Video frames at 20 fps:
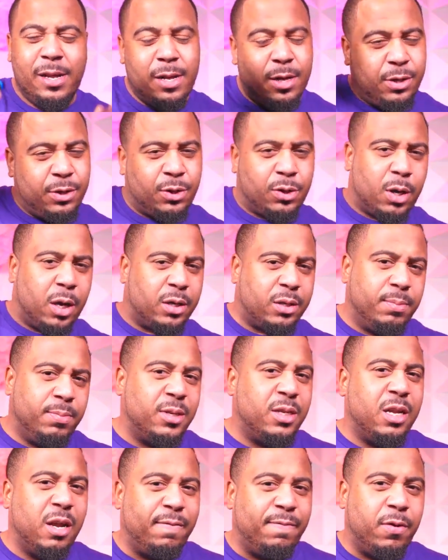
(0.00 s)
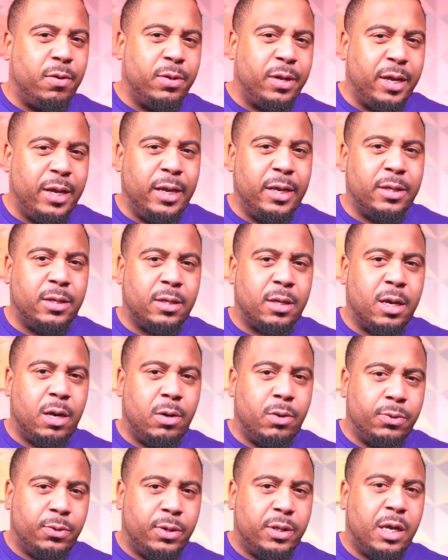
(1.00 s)
Saw some stuff on the East
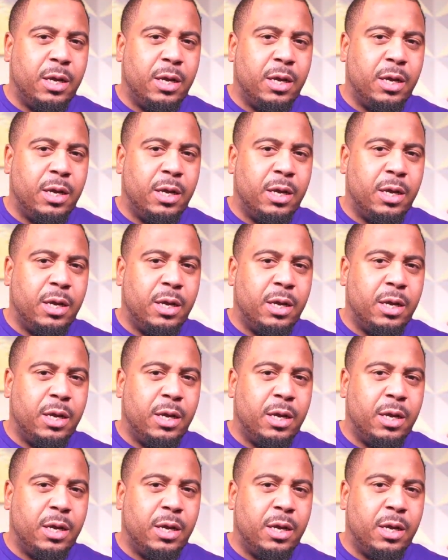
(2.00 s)
Coast.